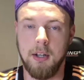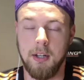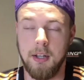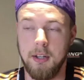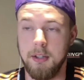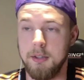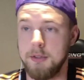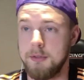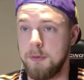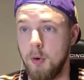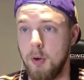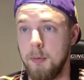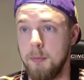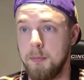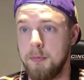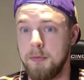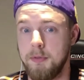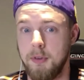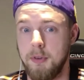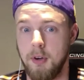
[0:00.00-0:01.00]
His
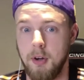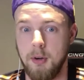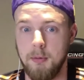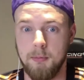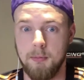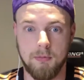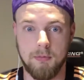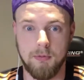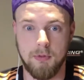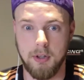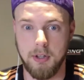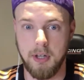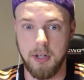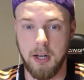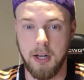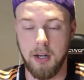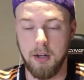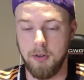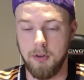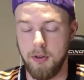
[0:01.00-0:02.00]
form from
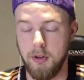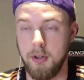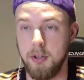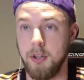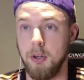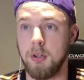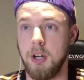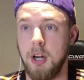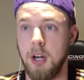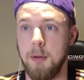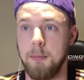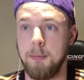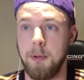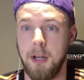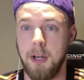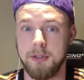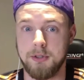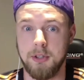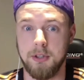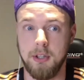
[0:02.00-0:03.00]
the Euro Cup has
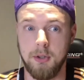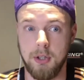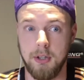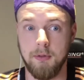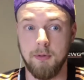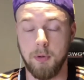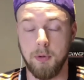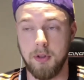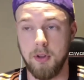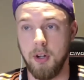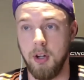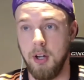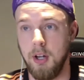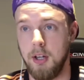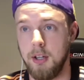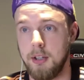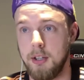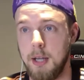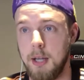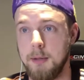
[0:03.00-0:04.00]
continued even with
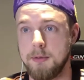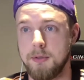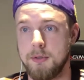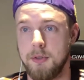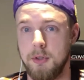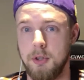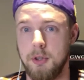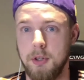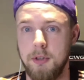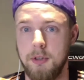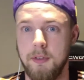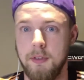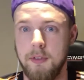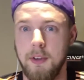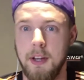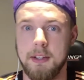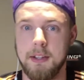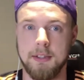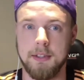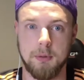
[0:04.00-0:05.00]
games for Juventus.
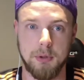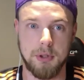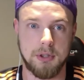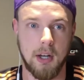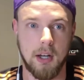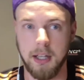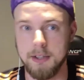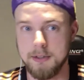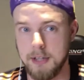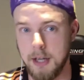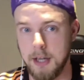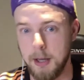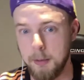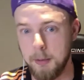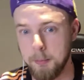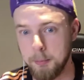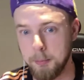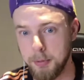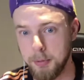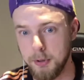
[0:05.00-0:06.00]
We saw against
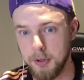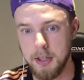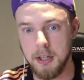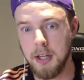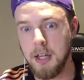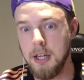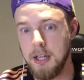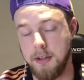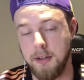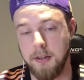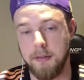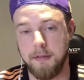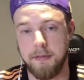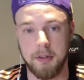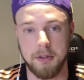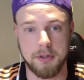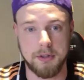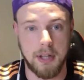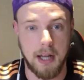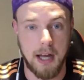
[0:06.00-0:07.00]
Empoli in the
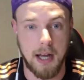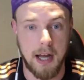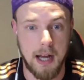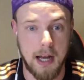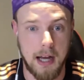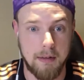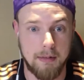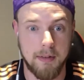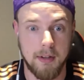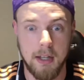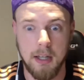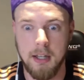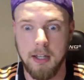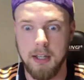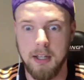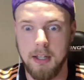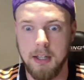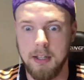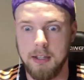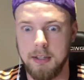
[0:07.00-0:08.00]
first half.
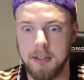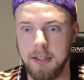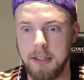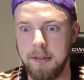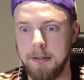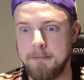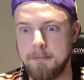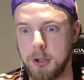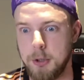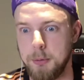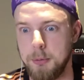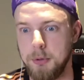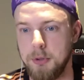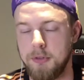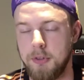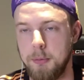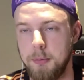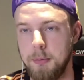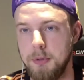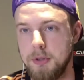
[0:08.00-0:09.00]
He dribbled
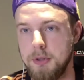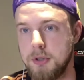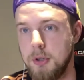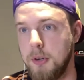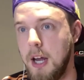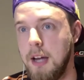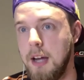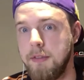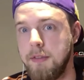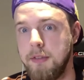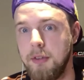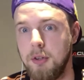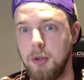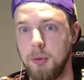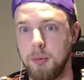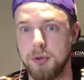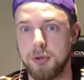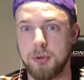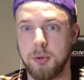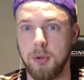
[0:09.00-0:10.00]
from his own half and almost
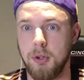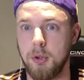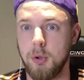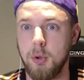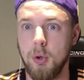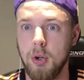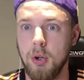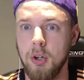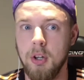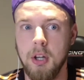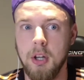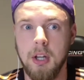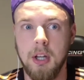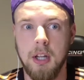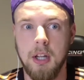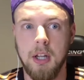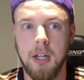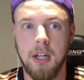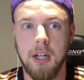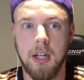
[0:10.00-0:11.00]
scored a goal
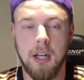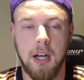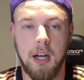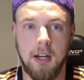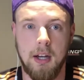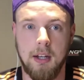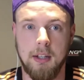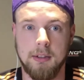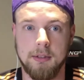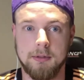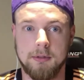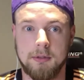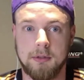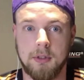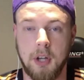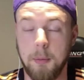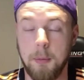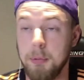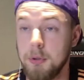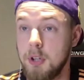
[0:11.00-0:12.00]
a
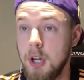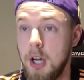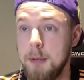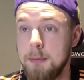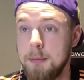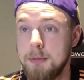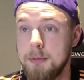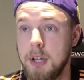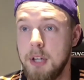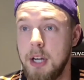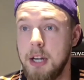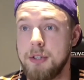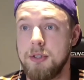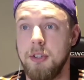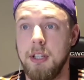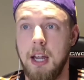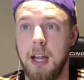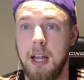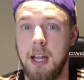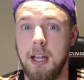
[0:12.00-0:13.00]
couple times,
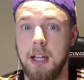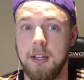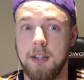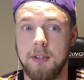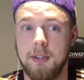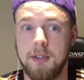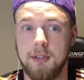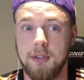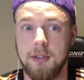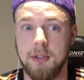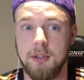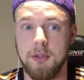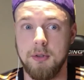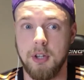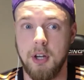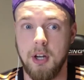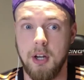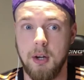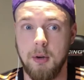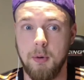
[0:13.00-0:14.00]
actually. And you
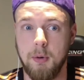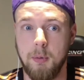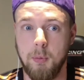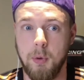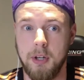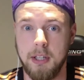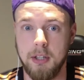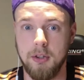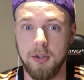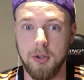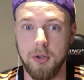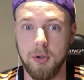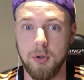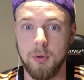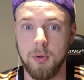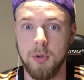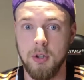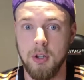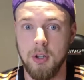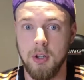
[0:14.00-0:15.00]
saw what he can
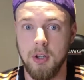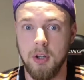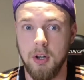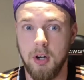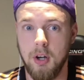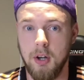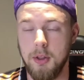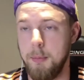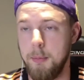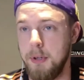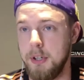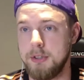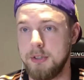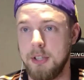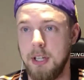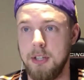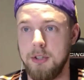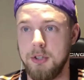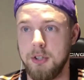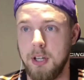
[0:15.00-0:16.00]
do on the big
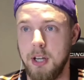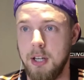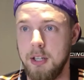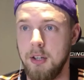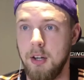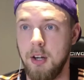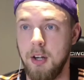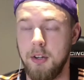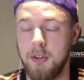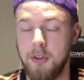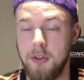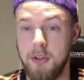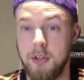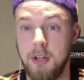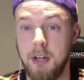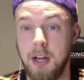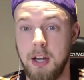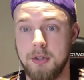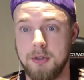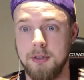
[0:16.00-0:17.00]
stage again, on the
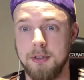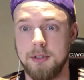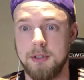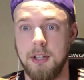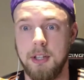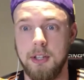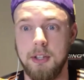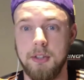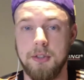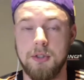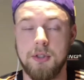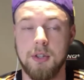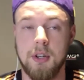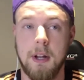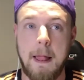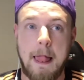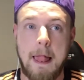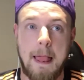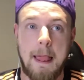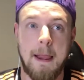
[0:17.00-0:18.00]
international stage.
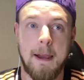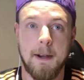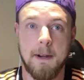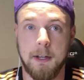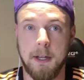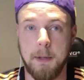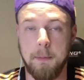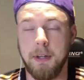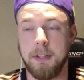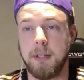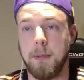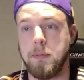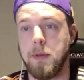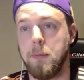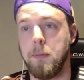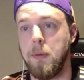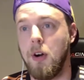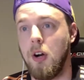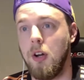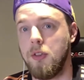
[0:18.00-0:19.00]
He picked up
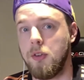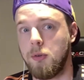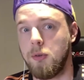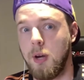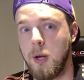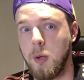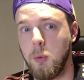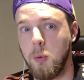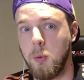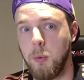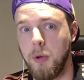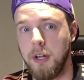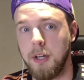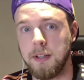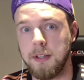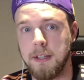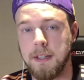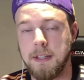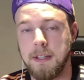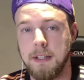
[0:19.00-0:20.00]
the ball on the right wing.
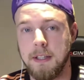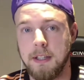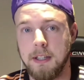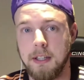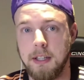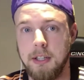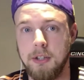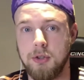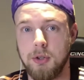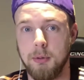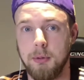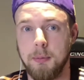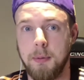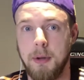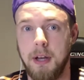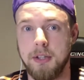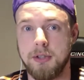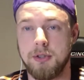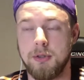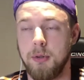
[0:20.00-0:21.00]
He dribbled
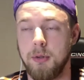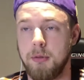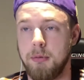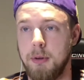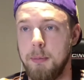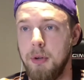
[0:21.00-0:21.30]
past 2 or 3